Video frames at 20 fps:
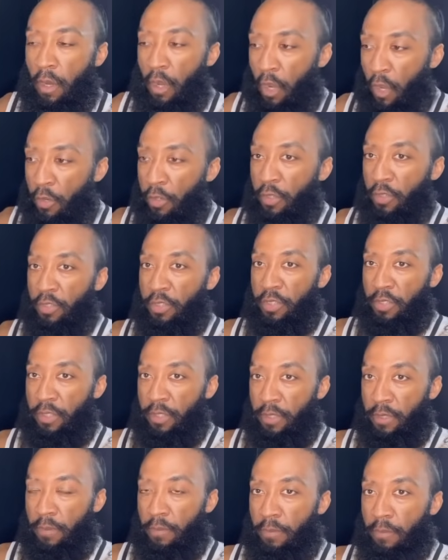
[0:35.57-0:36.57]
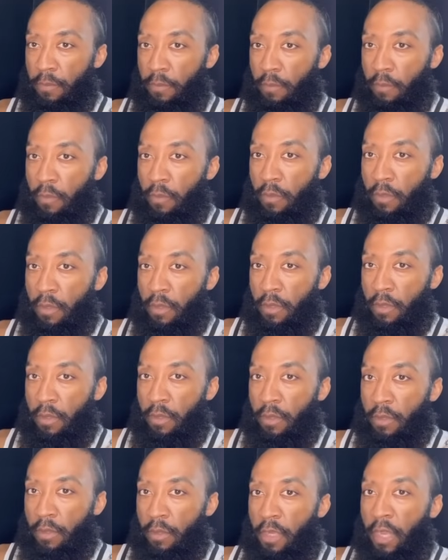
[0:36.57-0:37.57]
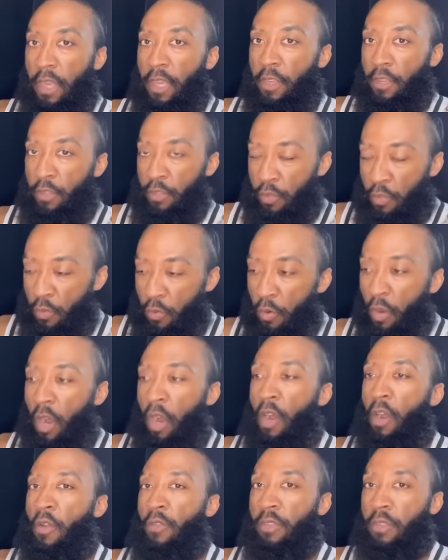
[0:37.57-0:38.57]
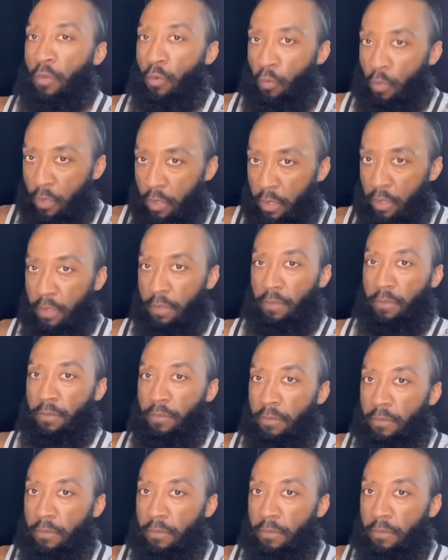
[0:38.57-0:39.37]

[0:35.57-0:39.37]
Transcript: Understand that you are the one